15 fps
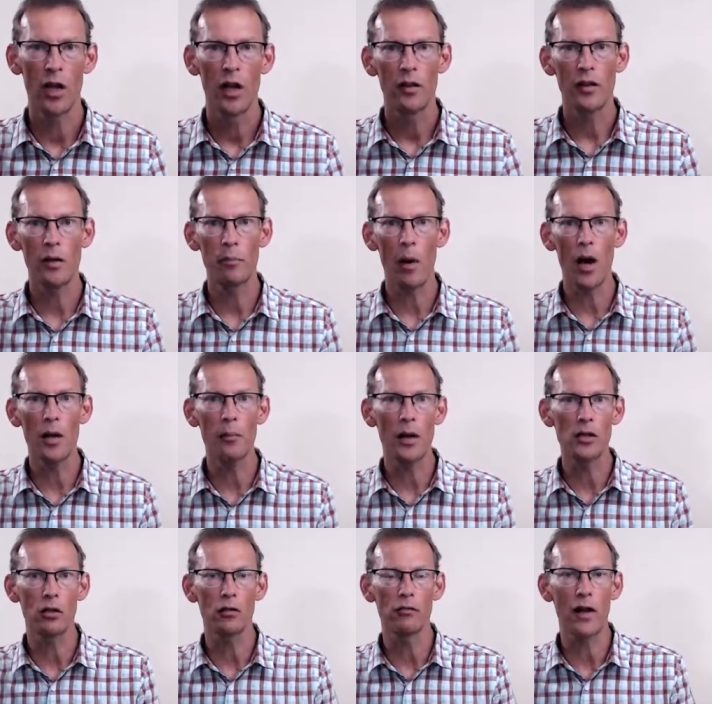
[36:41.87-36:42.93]
they buy
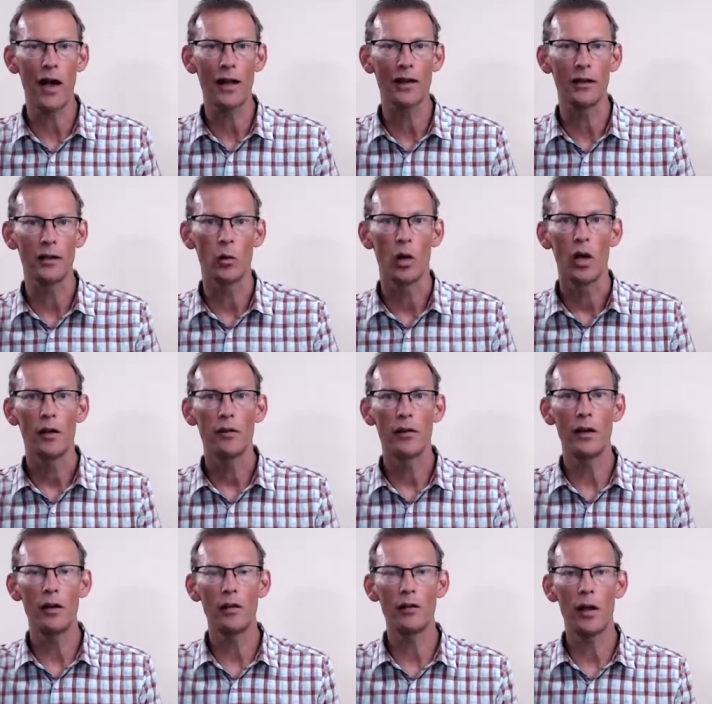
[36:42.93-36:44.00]
based on value
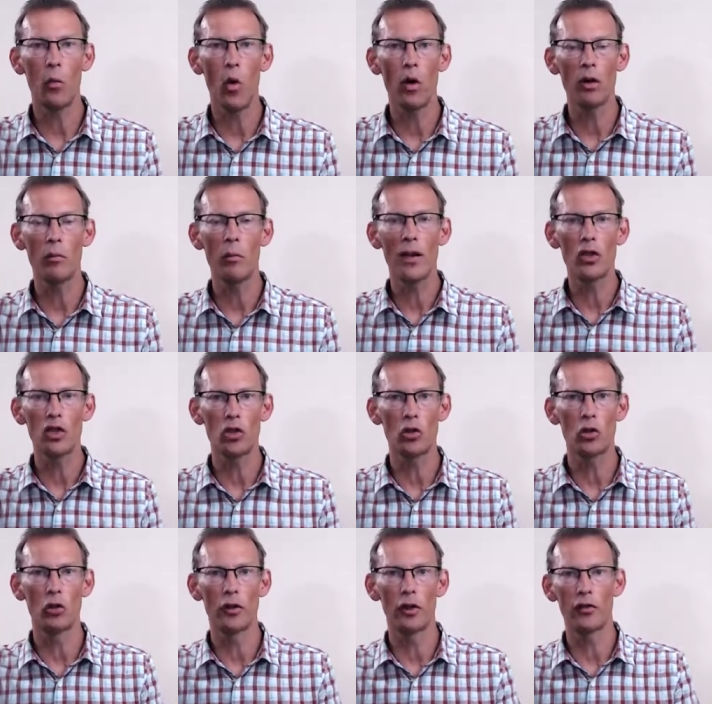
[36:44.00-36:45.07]
they they want to make
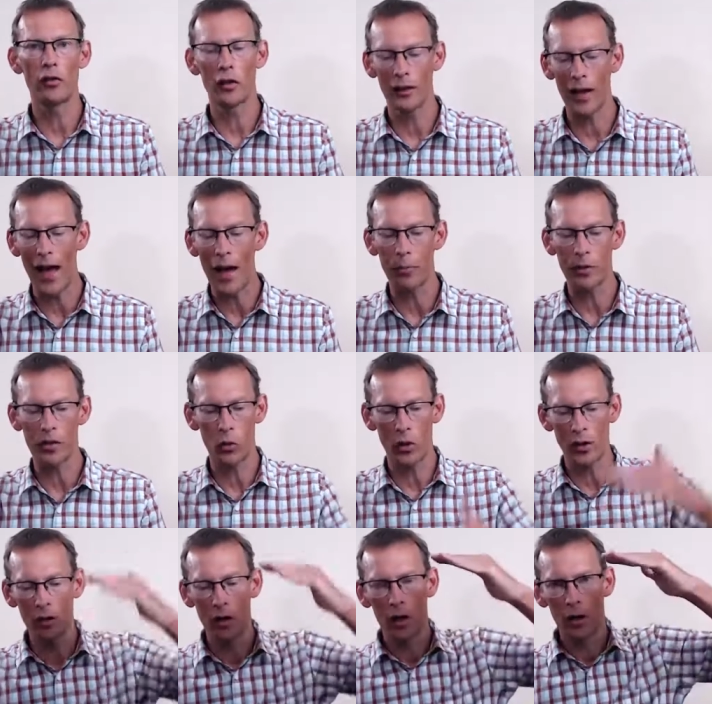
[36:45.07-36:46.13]
sure that the gap
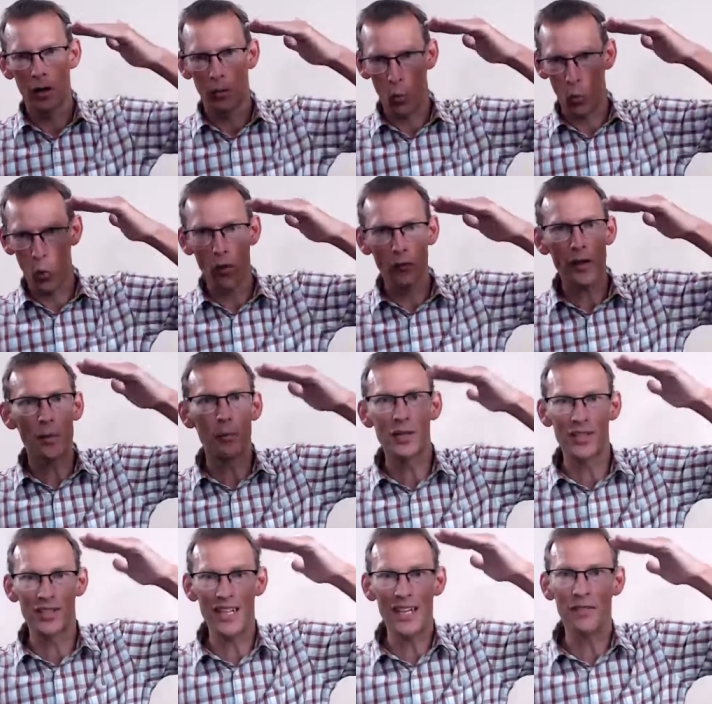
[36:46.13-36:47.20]
between what they
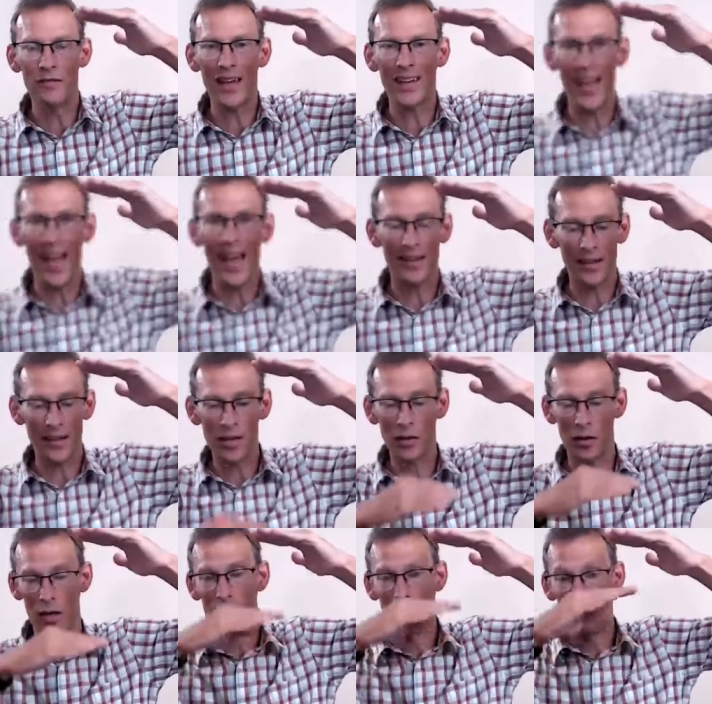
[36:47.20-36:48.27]
perceive they're getting is
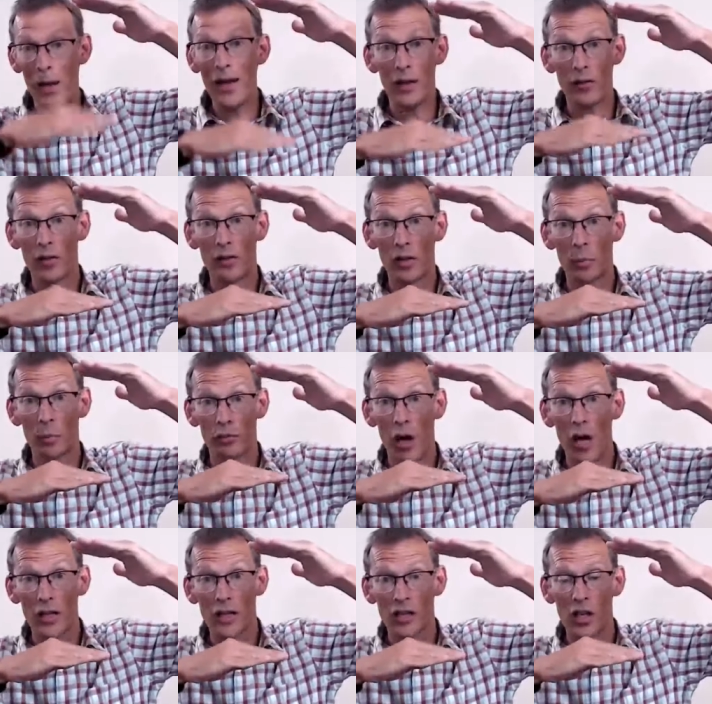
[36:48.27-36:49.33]
is bigger than the
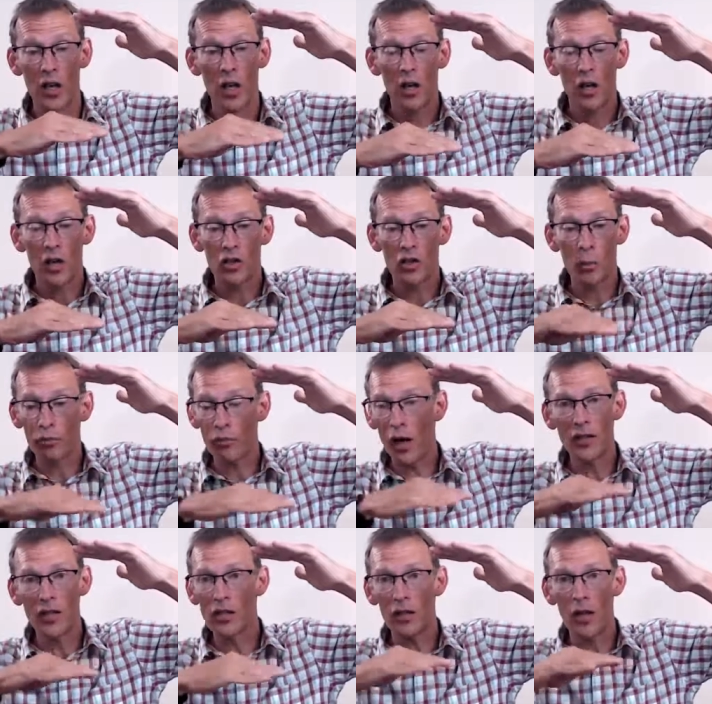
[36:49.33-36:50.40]
price so
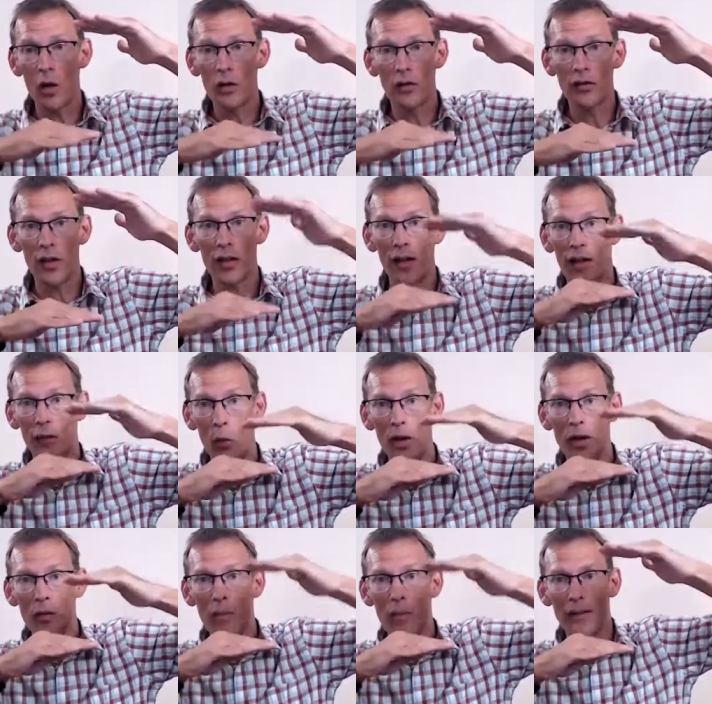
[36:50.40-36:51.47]
price isn't the only thing if we
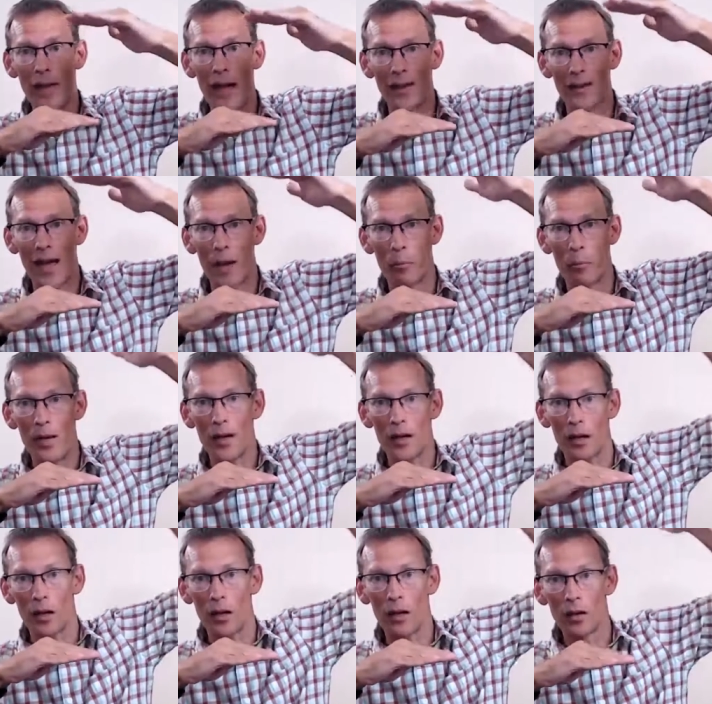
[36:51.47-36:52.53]
can make that gap
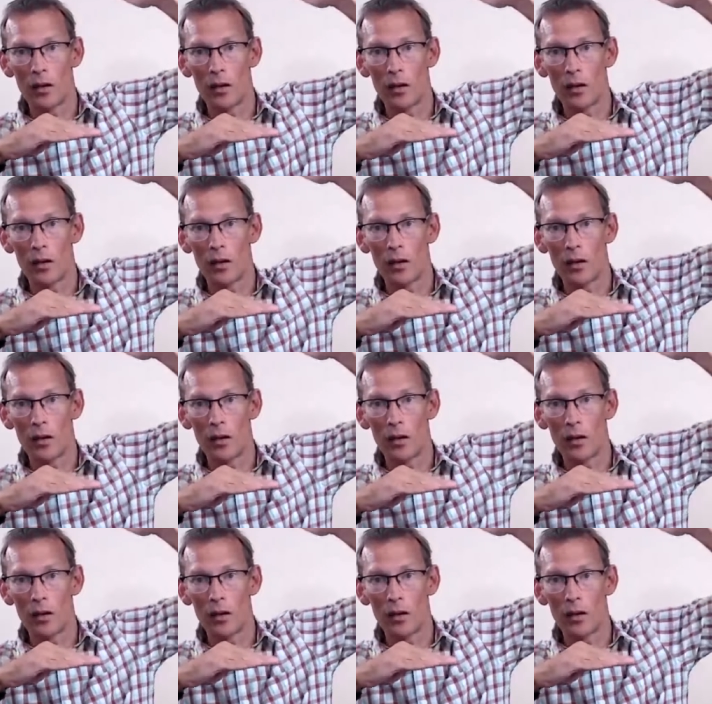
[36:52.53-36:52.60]
bigger mm.